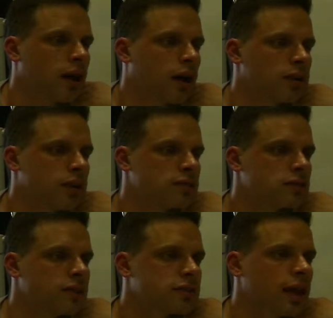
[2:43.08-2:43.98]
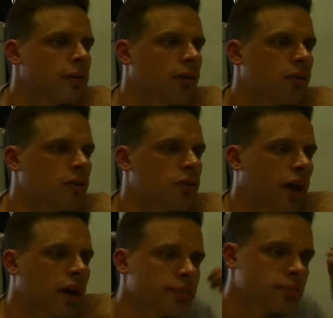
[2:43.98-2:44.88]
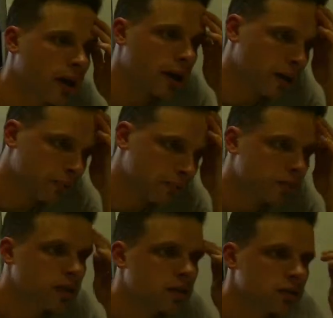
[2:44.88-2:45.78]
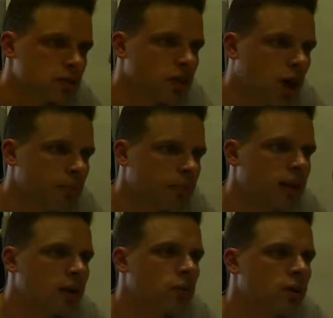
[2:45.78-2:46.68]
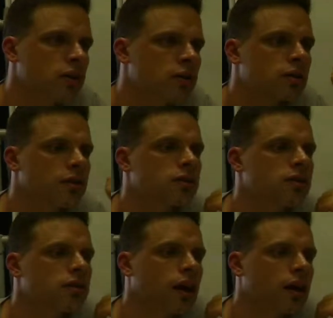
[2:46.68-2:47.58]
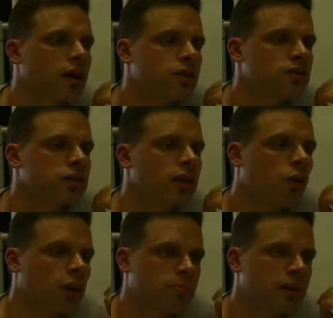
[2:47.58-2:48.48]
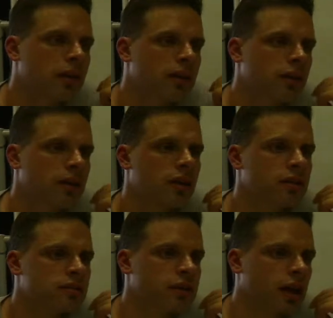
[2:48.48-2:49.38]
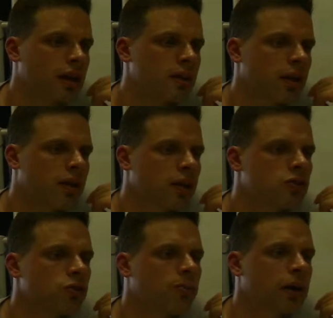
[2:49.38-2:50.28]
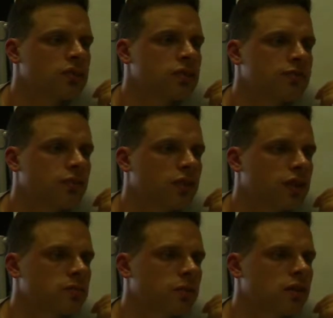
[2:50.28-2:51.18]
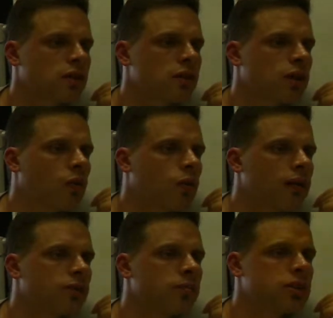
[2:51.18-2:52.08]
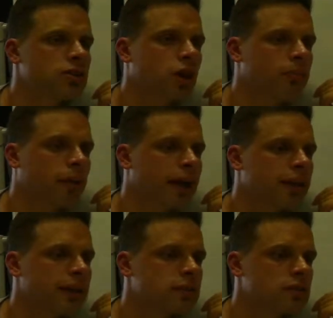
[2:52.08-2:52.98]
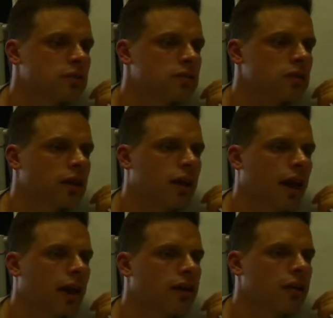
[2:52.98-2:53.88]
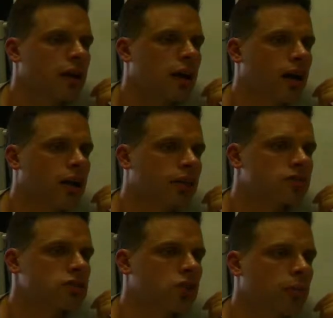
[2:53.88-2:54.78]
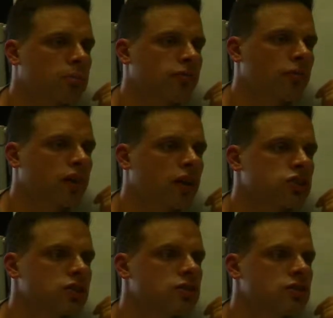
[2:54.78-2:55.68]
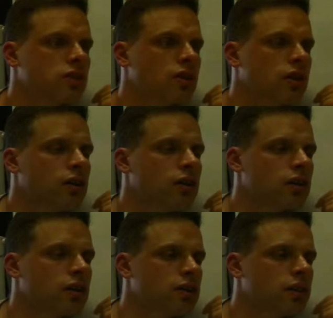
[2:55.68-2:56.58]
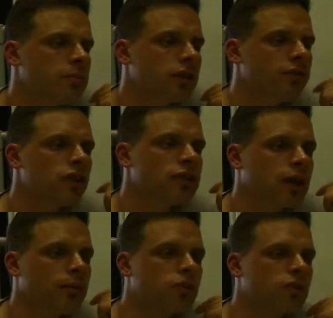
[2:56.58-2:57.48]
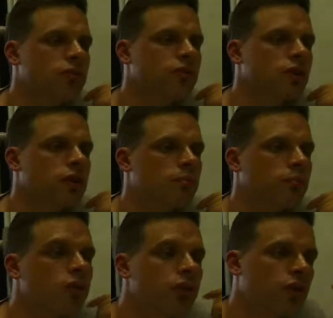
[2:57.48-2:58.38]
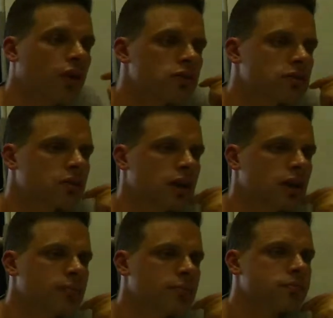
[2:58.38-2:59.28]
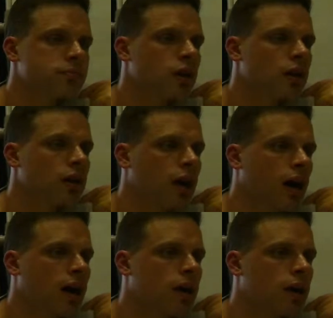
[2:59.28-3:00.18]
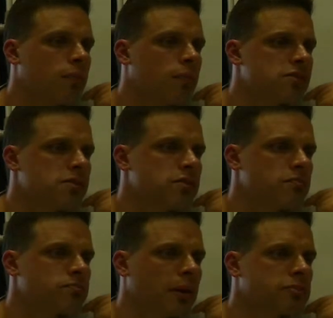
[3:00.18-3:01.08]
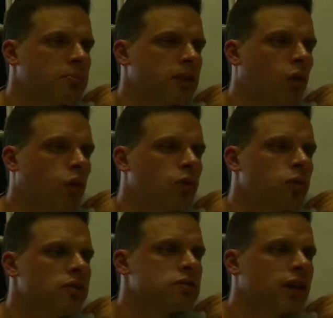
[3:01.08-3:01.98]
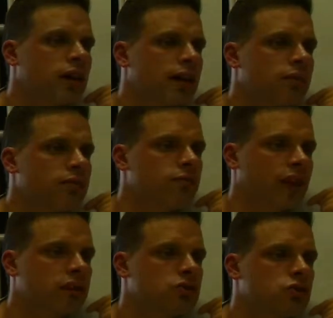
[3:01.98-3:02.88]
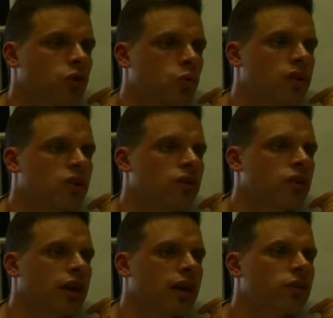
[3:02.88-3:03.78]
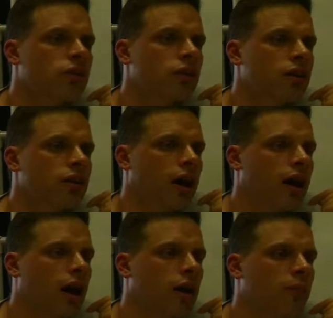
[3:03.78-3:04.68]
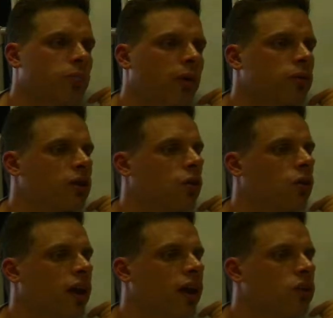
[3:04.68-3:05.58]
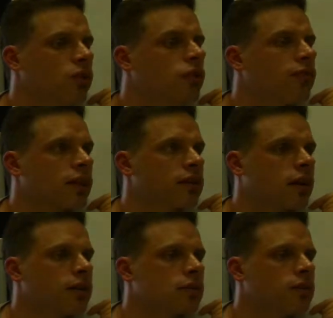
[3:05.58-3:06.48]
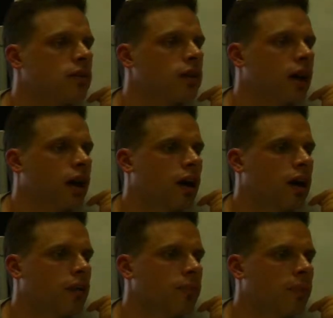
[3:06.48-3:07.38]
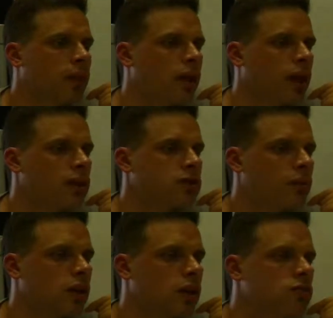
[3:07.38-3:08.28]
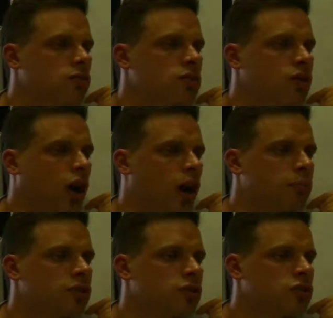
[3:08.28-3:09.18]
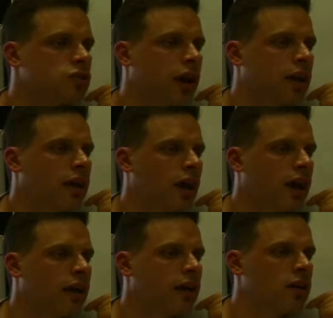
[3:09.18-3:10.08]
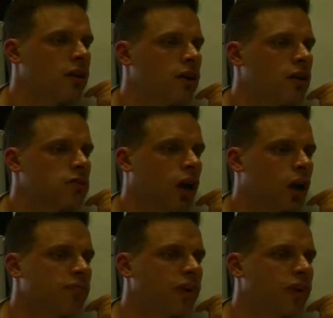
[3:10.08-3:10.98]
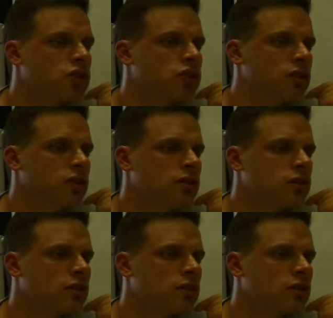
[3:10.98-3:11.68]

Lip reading: Let's keep going with that. So type keyword you see quite a bit in Scala, and you can do a bunch of different things with it. One of them is type aliases, and another is type level functions. So let me give you an example of both of those here. This is perhaps a bit awkward, saying vector2 with unit length. We might want to call that a unit vector. And so we can use the type to create a type function.